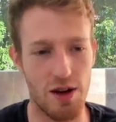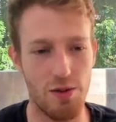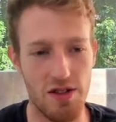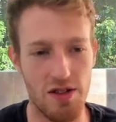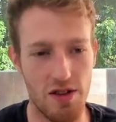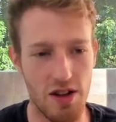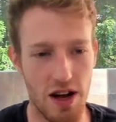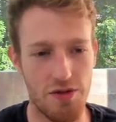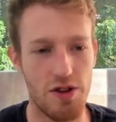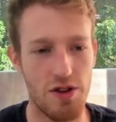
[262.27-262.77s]
we
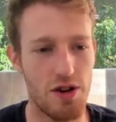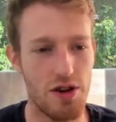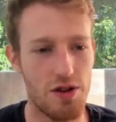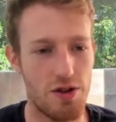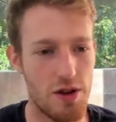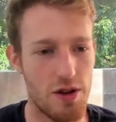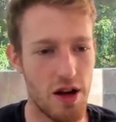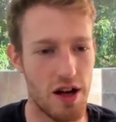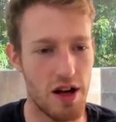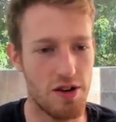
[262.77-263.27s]
still have to go
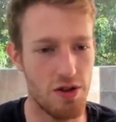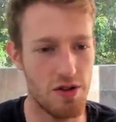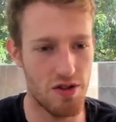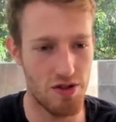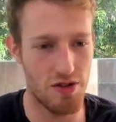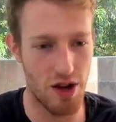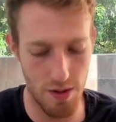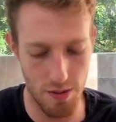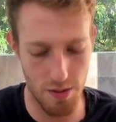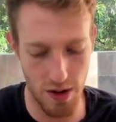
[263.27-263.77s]
through the
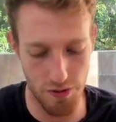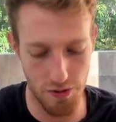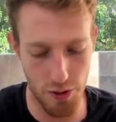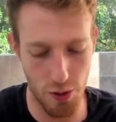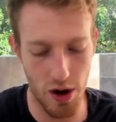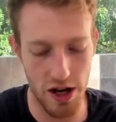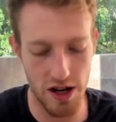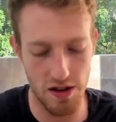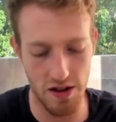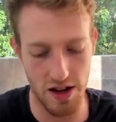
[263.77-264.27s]
same, if we're
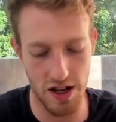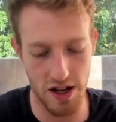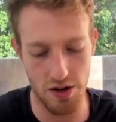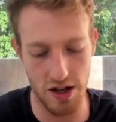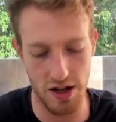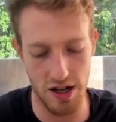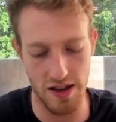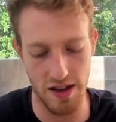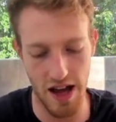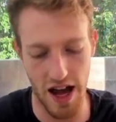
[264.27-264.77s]
wanting to
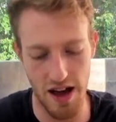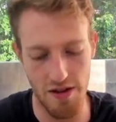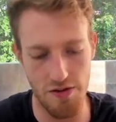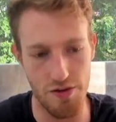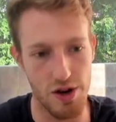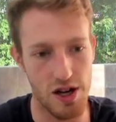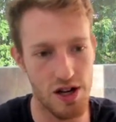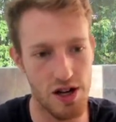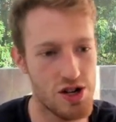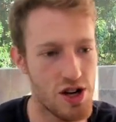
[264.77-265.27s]
calculate the
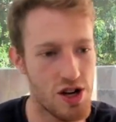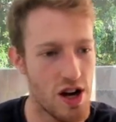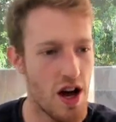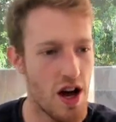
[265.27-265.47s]
average,